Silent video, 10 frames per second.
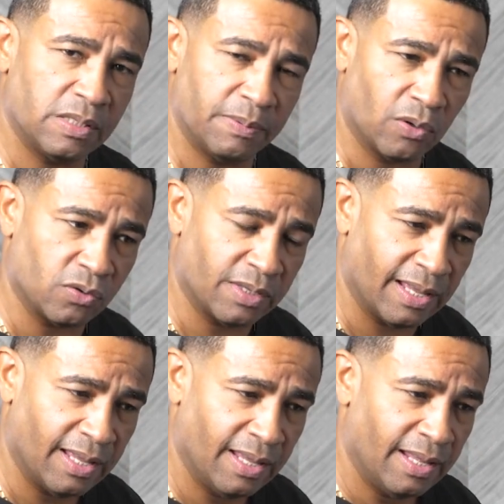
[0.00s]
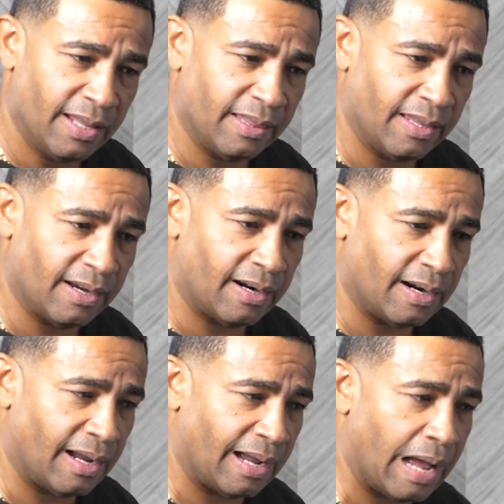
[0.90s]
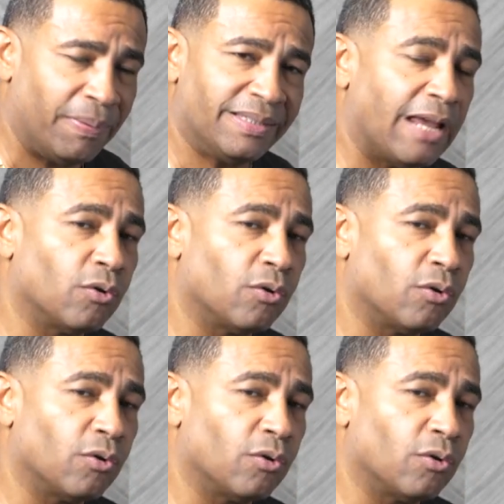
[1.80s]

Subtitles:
because their appetite